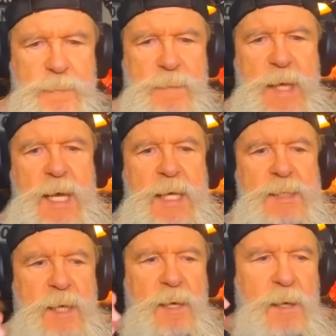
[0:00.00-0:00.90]

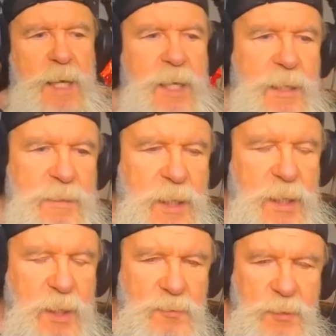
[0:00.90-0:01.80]
And yeah, and
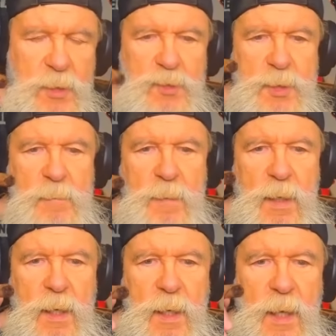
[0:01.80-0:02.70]
they introduced him,
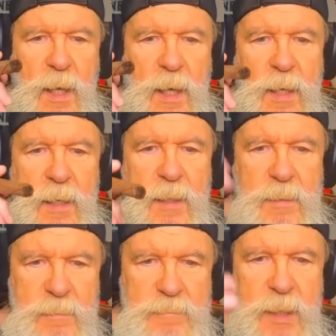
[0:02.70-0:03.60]

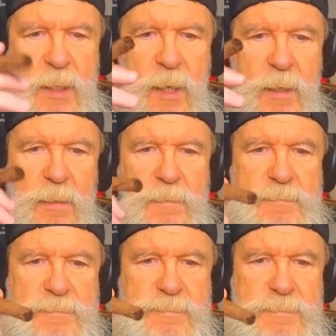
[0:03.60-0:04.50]
and he got a
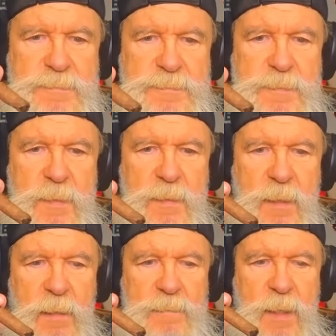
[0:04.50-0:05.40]

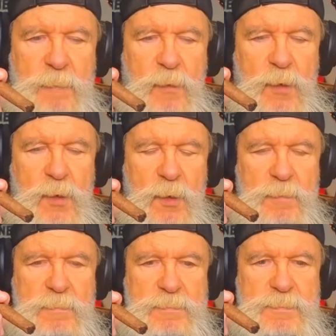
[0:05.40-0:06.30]
a pretty
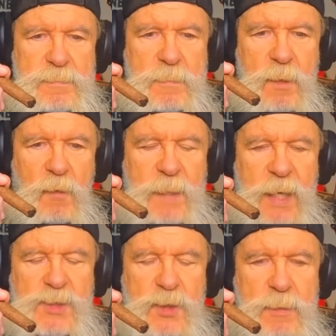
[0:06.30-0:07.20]
good
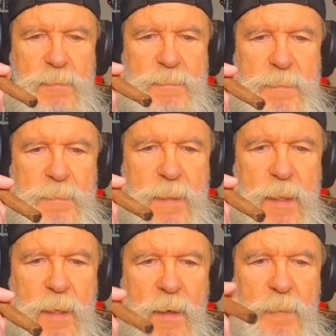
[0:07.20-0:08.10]
ovation.
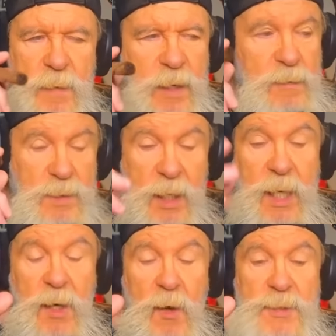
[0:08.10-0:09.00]
But he was
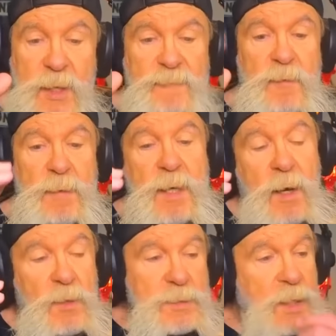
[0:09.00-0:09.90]
he looked different
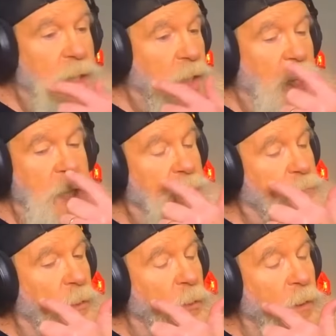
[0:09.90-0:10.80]
because he had
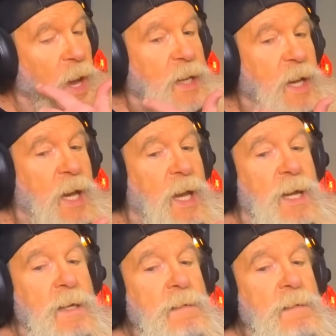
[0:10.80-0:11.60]
grown like a